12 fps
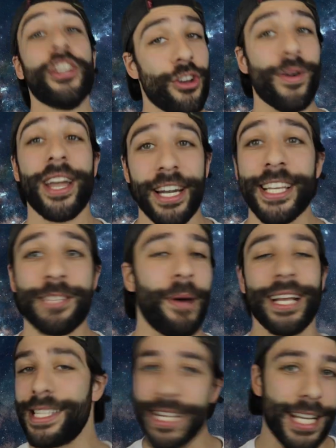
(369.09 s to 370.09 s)
You're right, it is
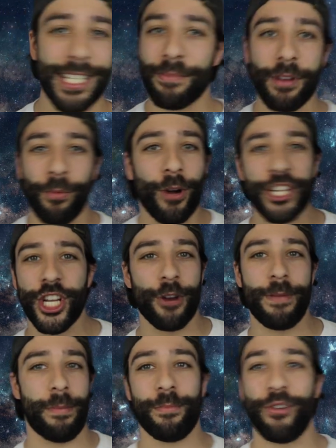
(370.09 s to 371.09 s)
spicy, because I'm your boy
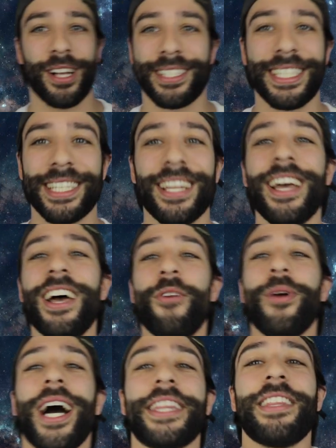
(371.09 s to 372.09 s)
Jarred Pepper Bronstein.
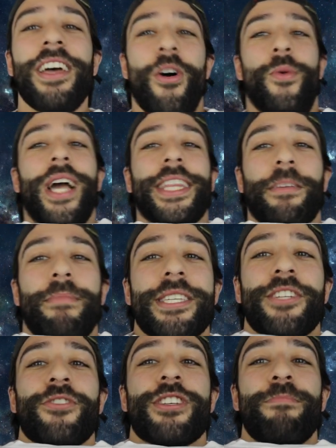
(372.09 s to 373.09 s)
We got we got the
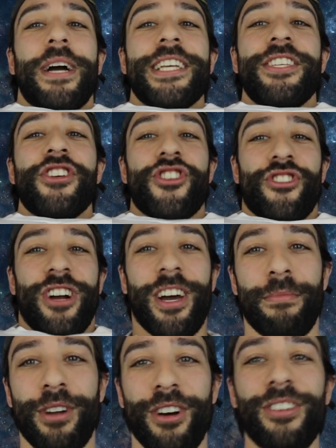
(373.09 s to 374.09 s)
Mr. Spicy shirt
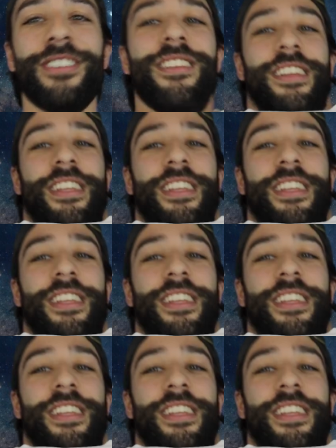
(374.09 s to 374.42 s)
on, bro.